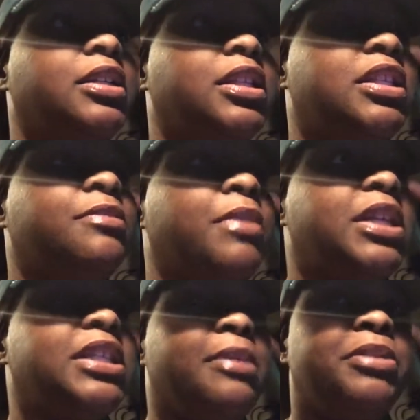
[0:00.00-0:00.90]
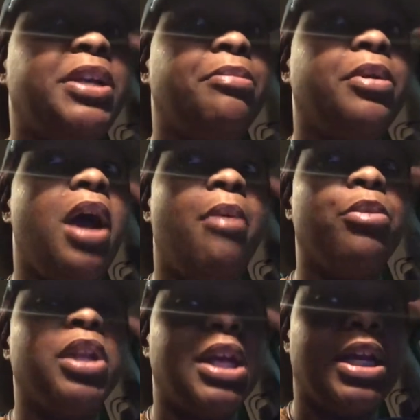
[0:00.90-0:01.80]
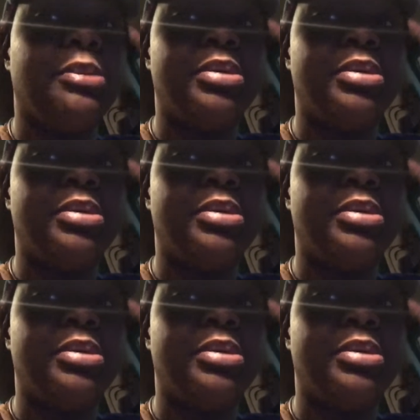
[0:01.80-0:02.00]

this month, September, I'm really going to